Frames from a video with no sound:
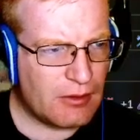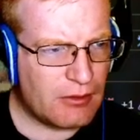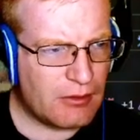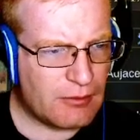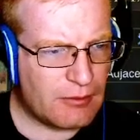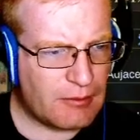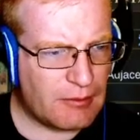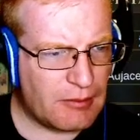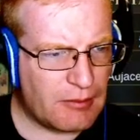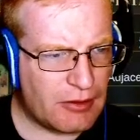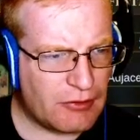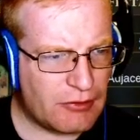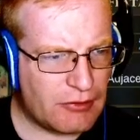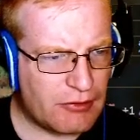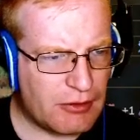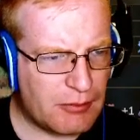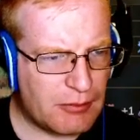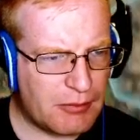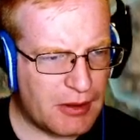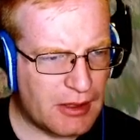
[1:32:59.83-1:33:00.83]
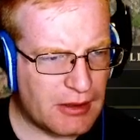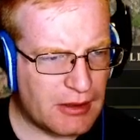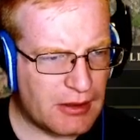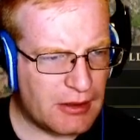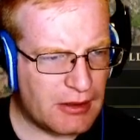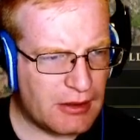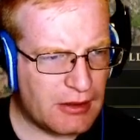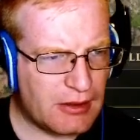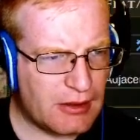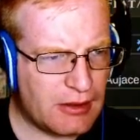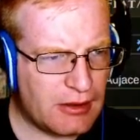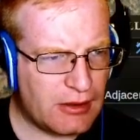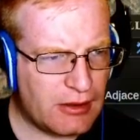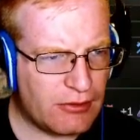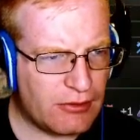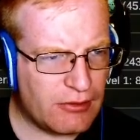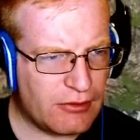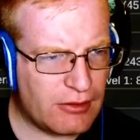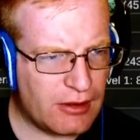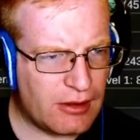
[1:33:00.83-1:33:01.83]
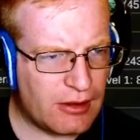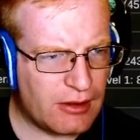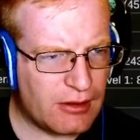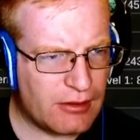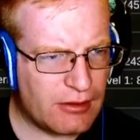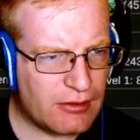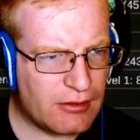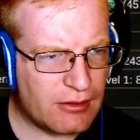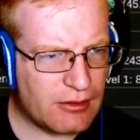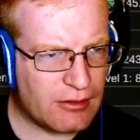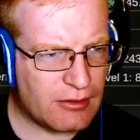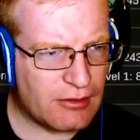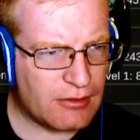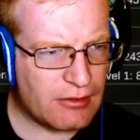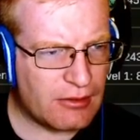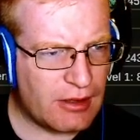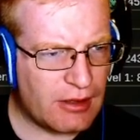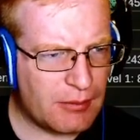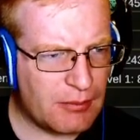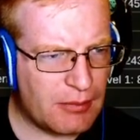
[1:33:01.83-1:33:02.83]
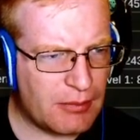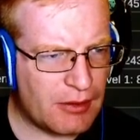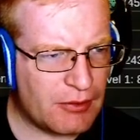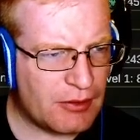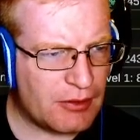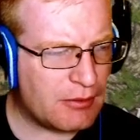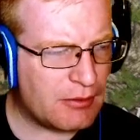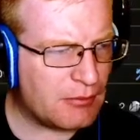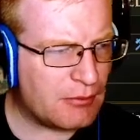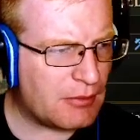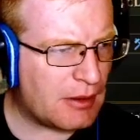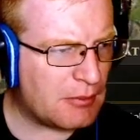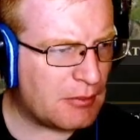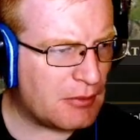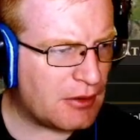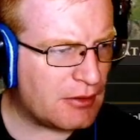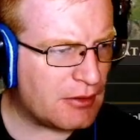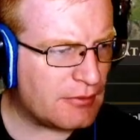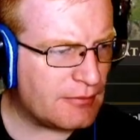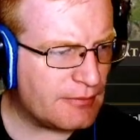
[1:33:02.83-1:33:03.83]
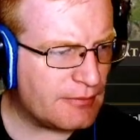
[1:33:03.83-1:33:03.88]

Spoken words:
Maybe I'll just come back here and camp out in Babylon.